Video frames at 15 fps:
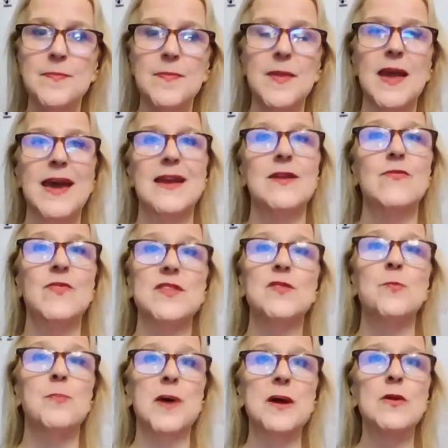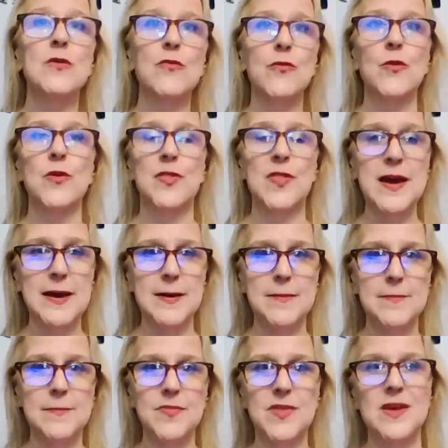And if it's better for
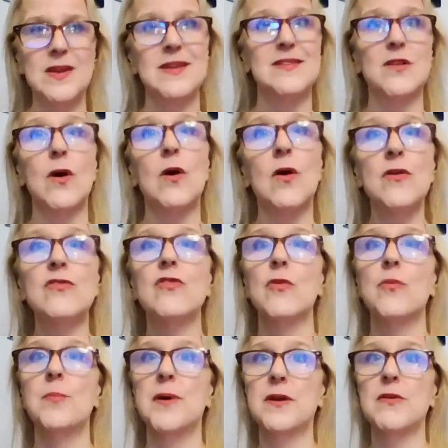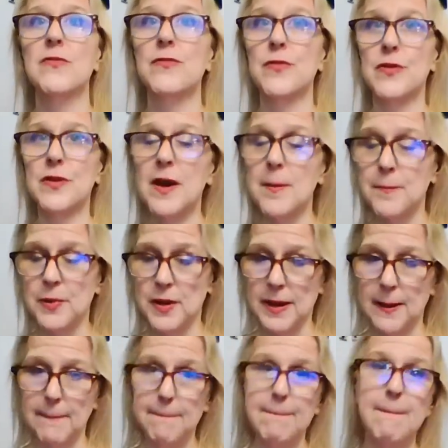them, then it's also better for the
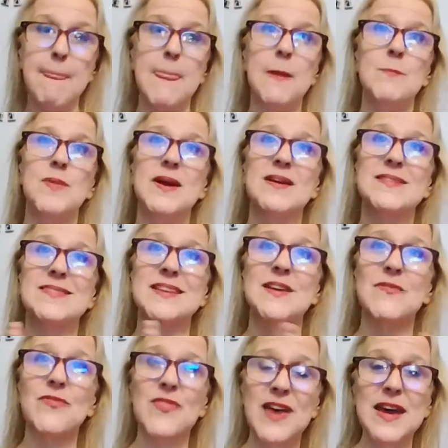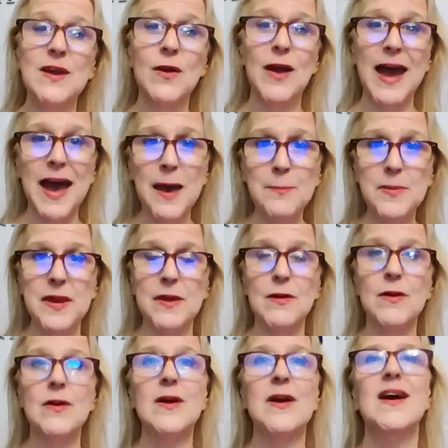company. Because if they are
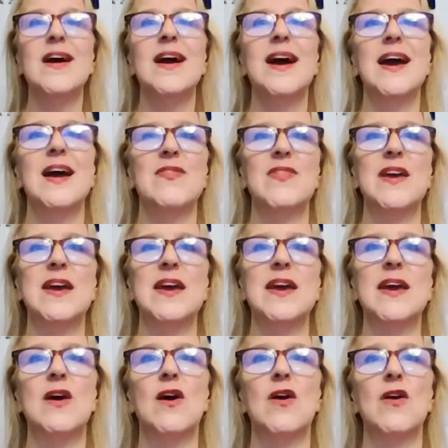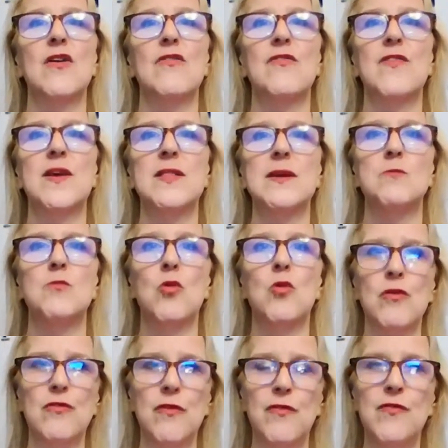happier and they are feeling
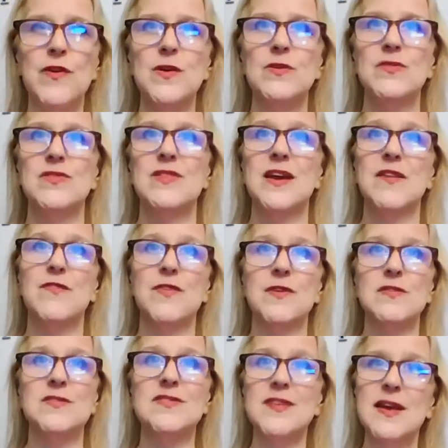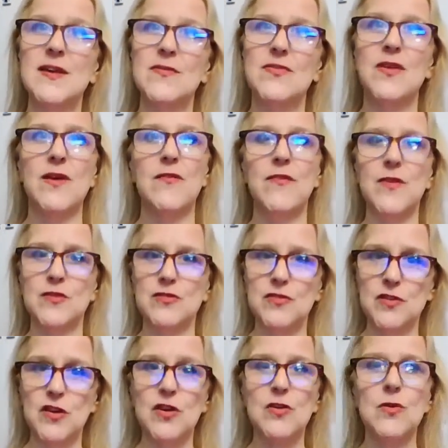more fulfilled, they feel safe, they feel
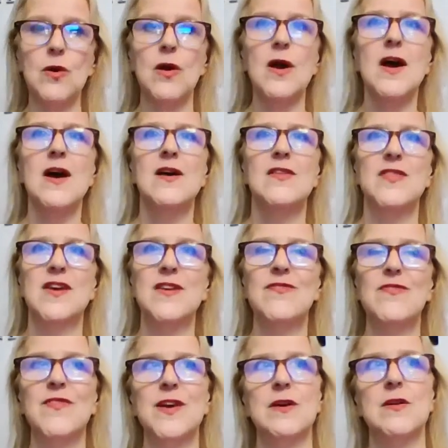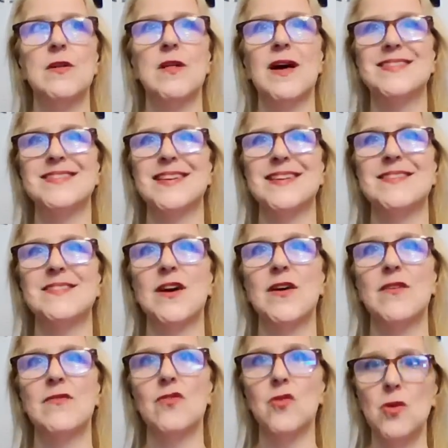secure, they feel a sense
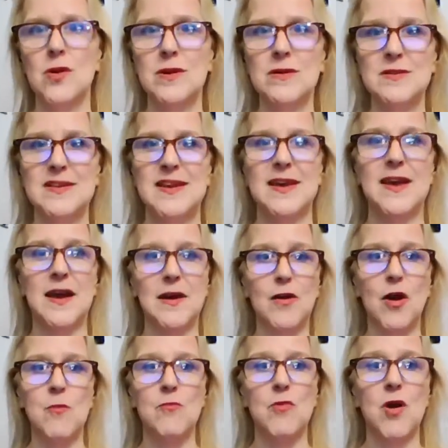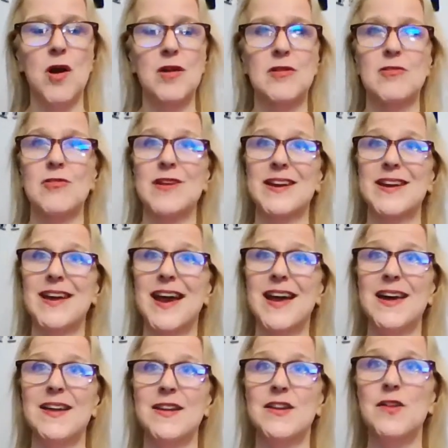of loyalty and camaraderie
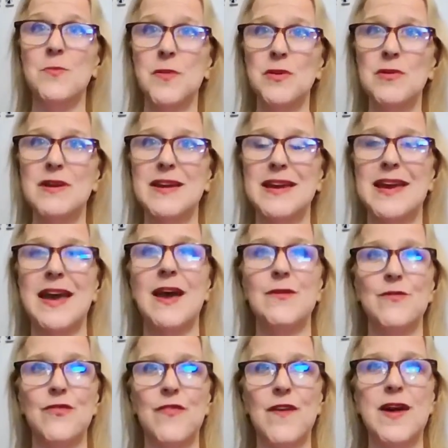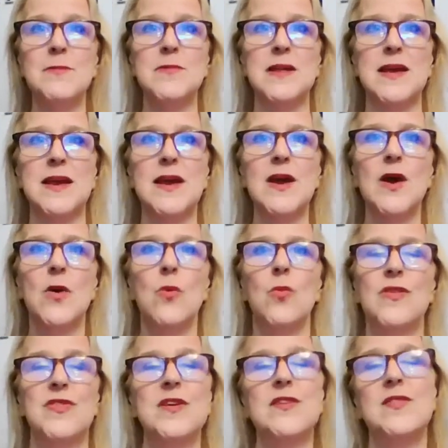and community and family
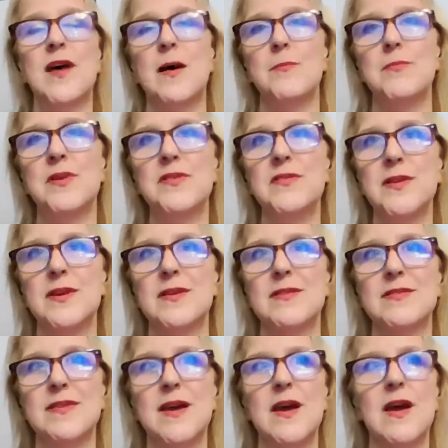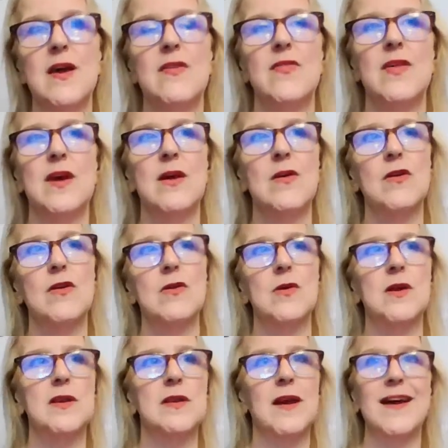within that business, they're
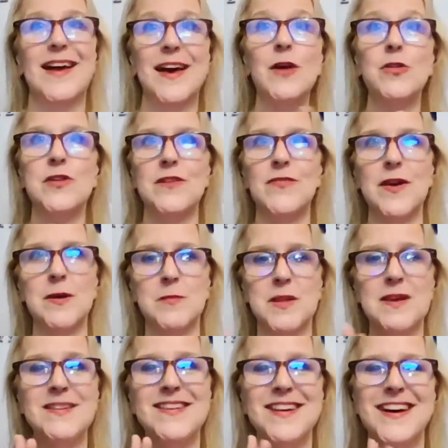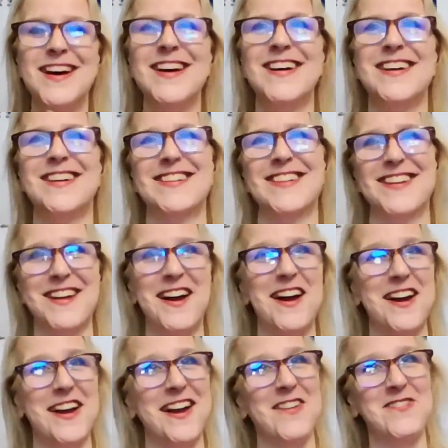going, healthy family.
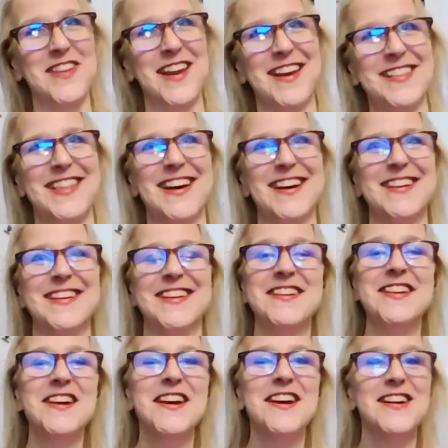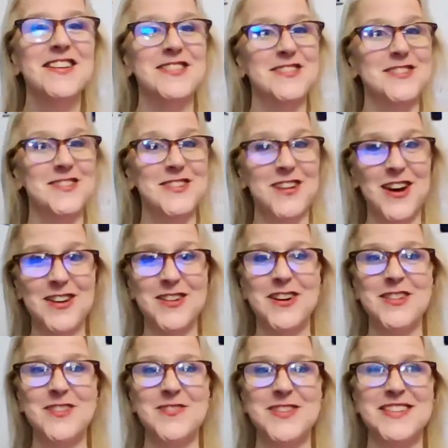I have to add that in, because not
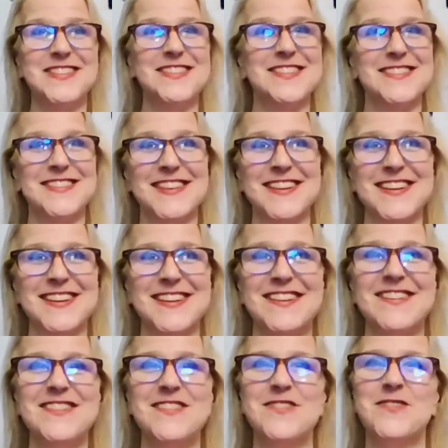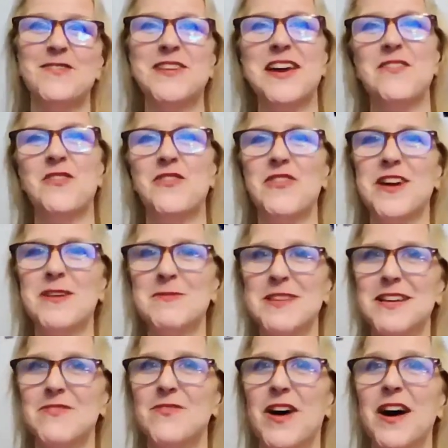all of us is like, oh, we have a
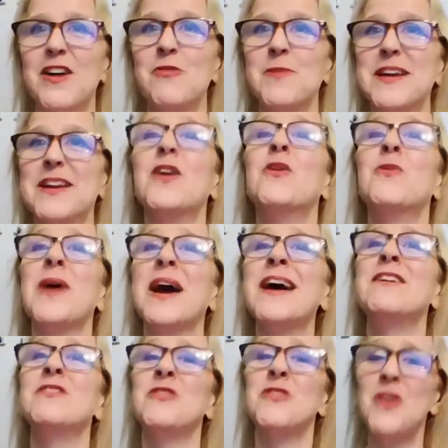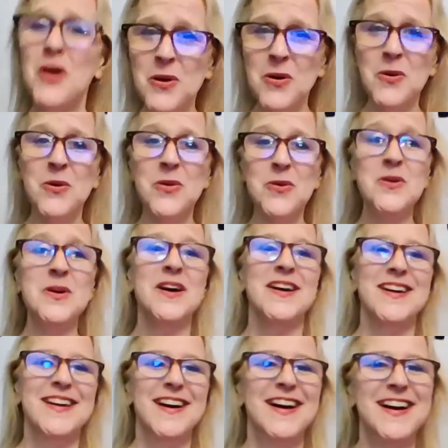family environment. Oh, hell no.
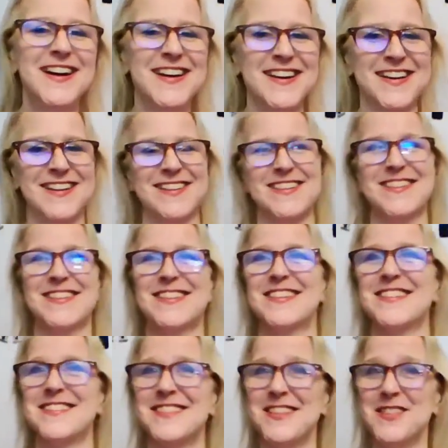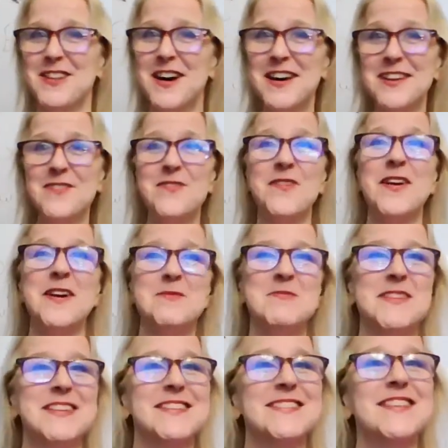Because a lot of
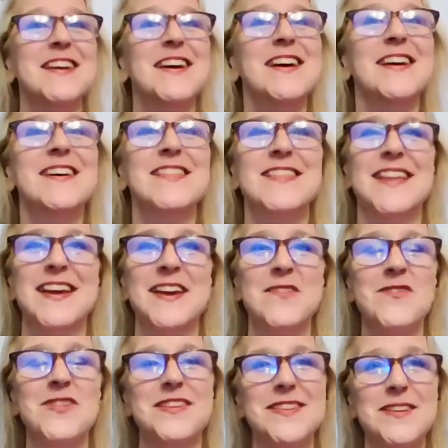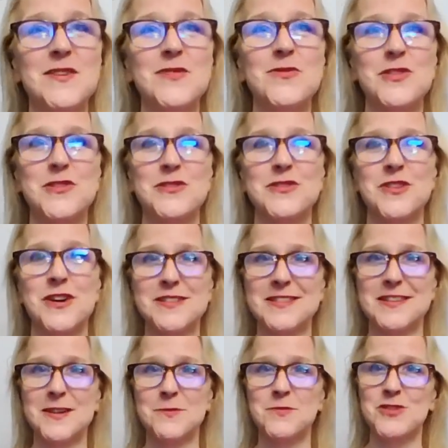families, they haven't dealt with their
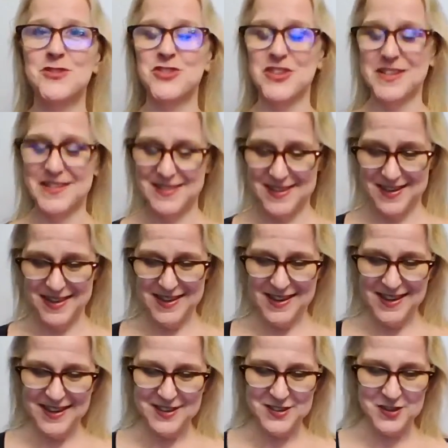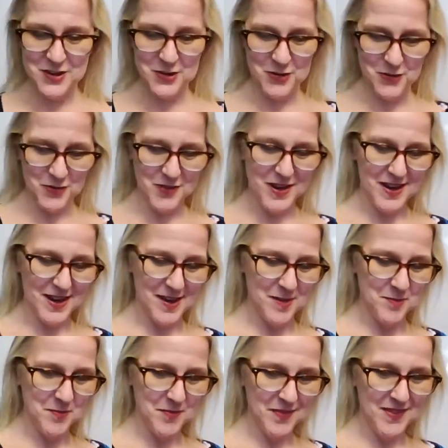toxic bullshit.
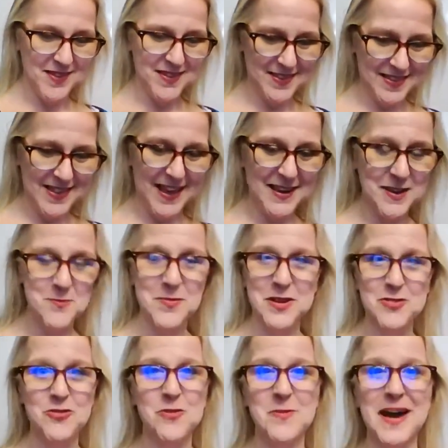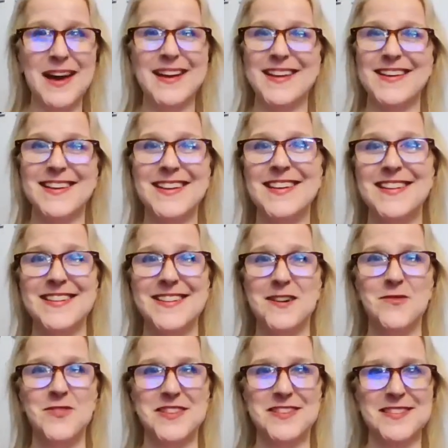So, that can be traumatic in and
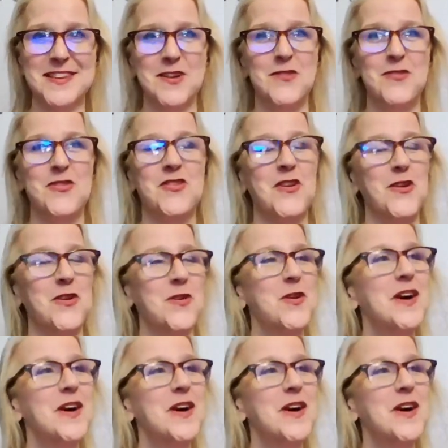of itself. So